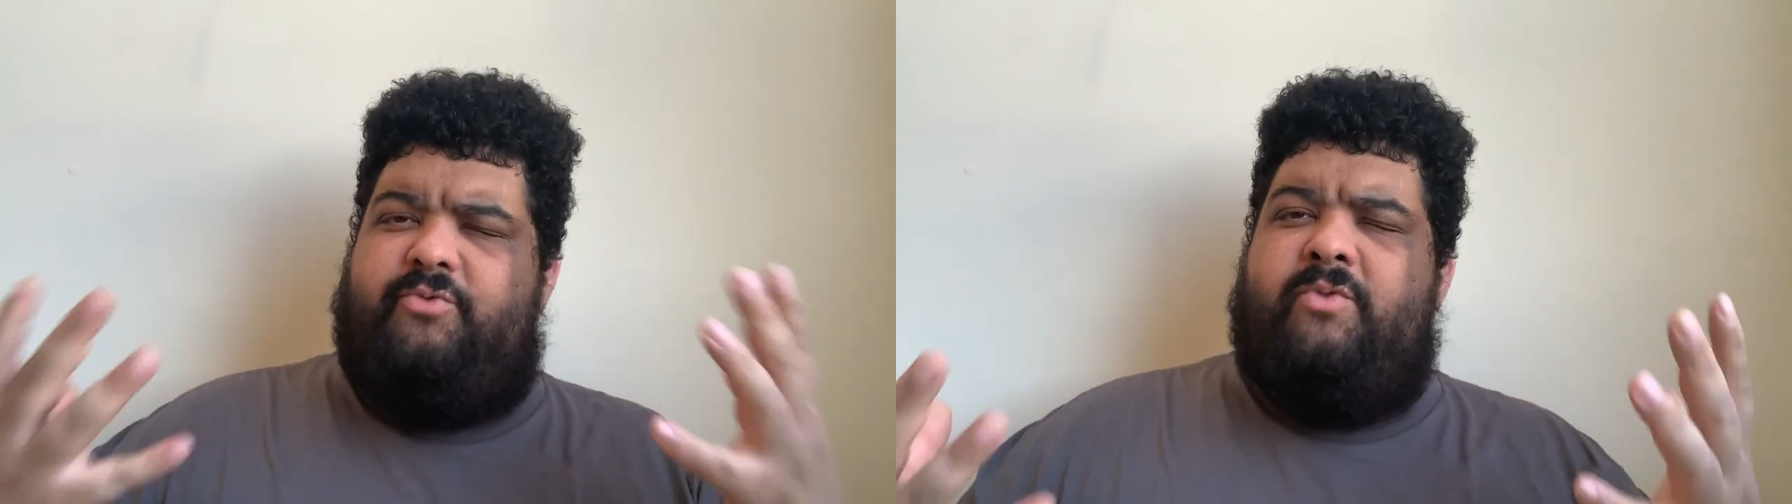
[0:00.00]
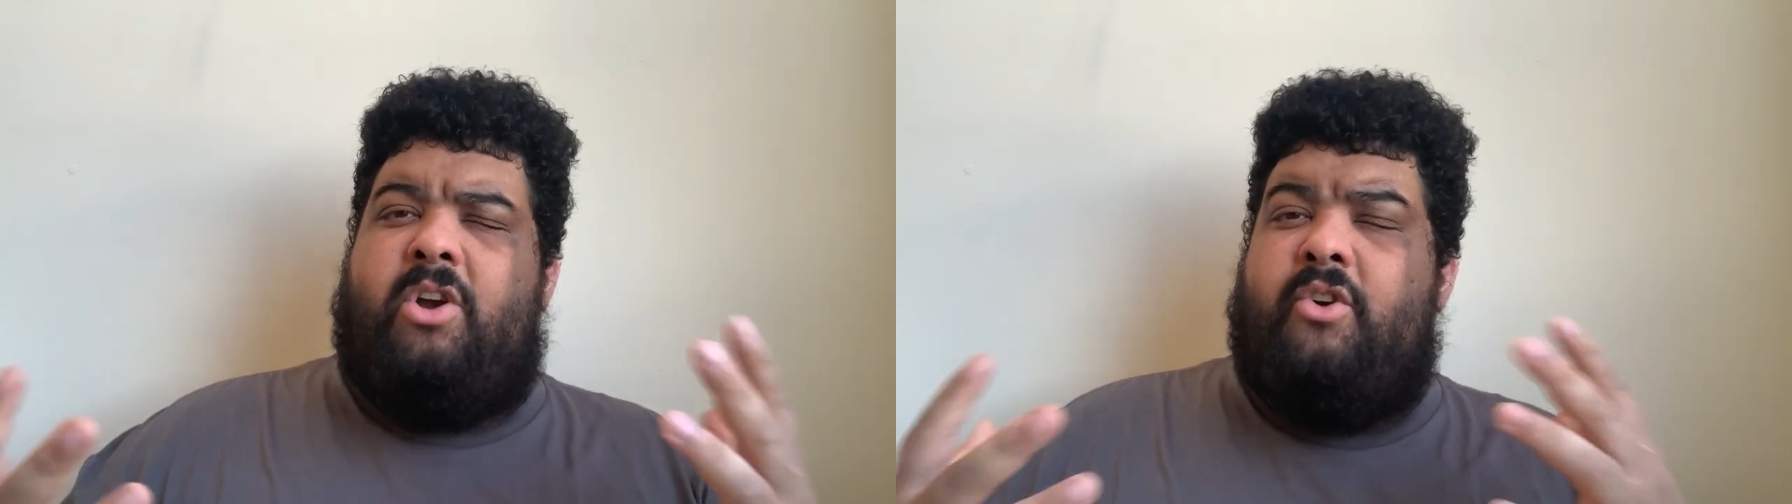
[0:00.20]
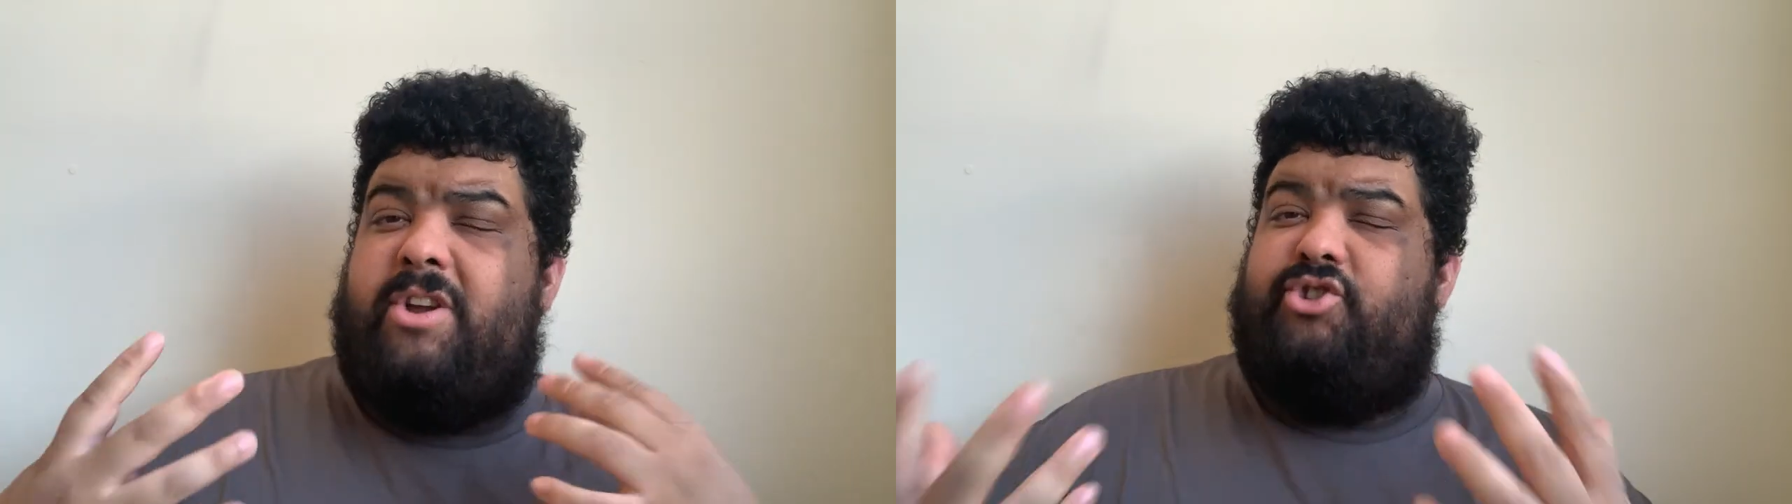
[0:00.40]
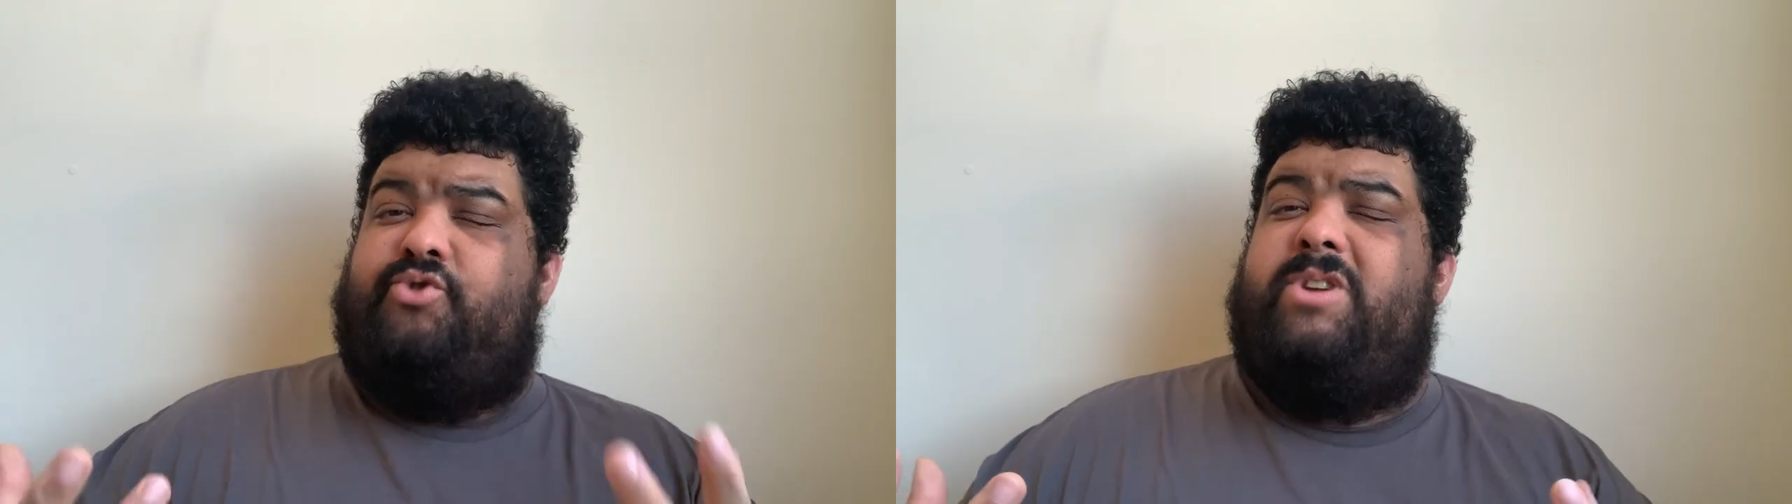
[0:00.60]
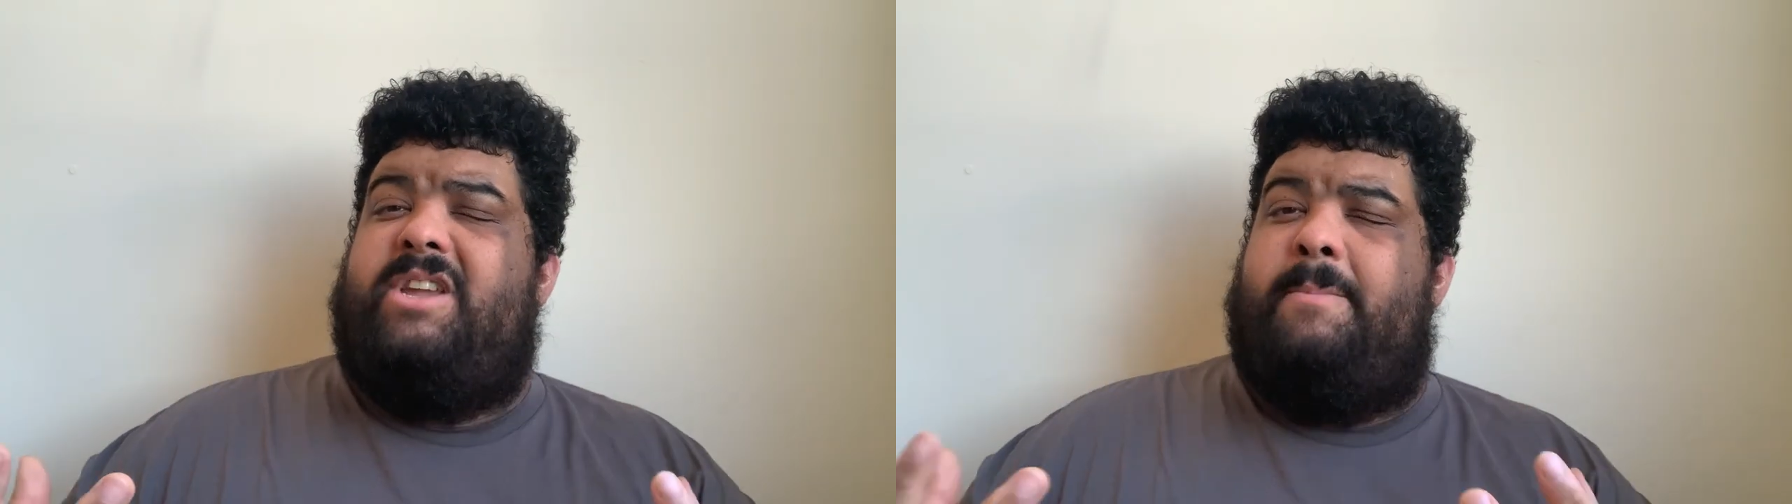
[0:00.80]
recurring
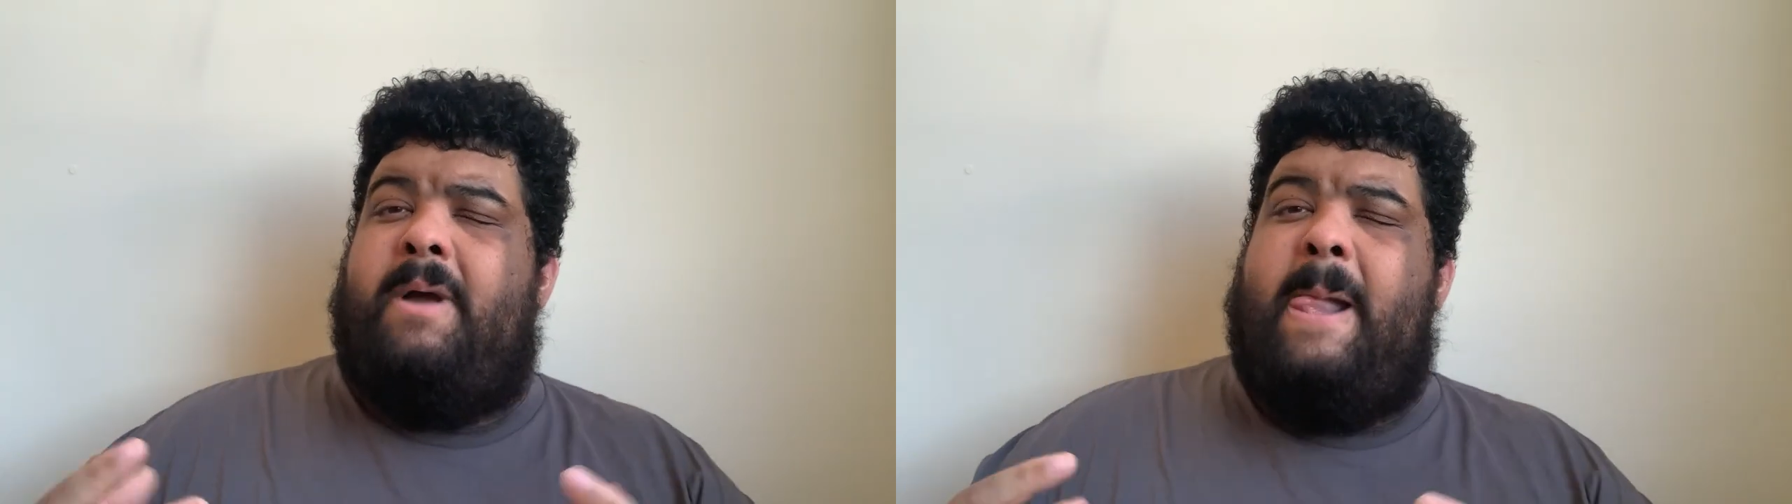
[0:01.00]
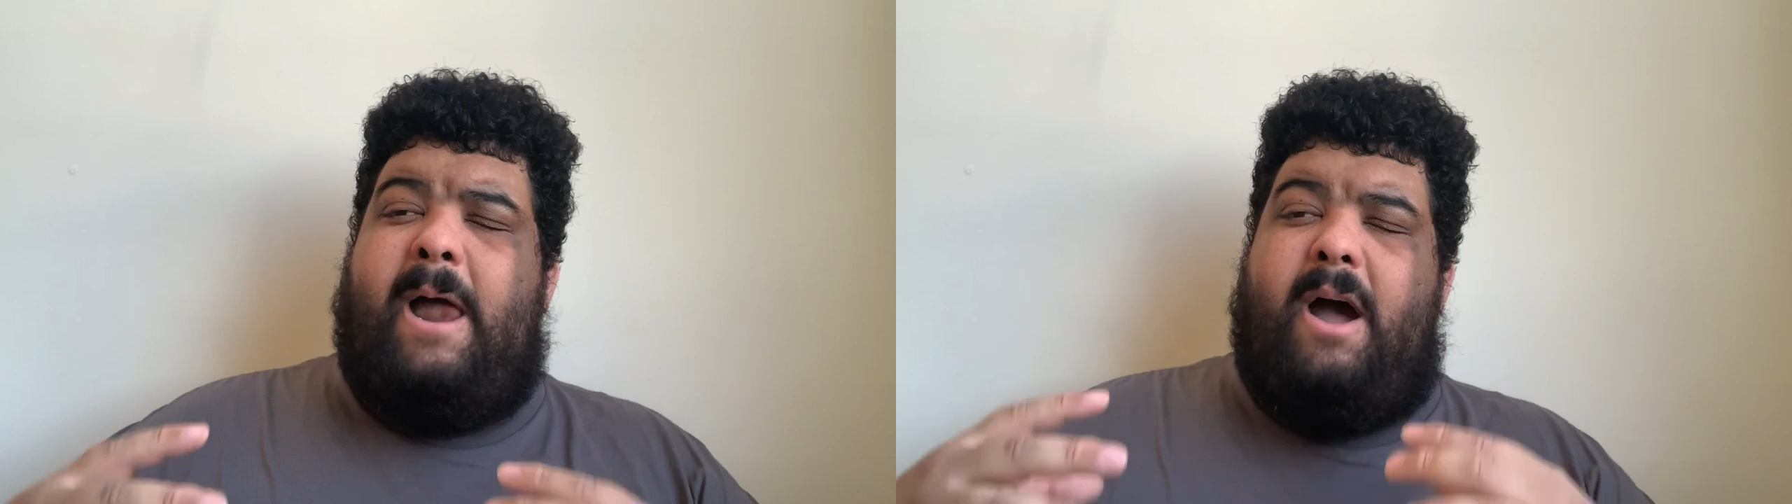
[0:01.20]
dream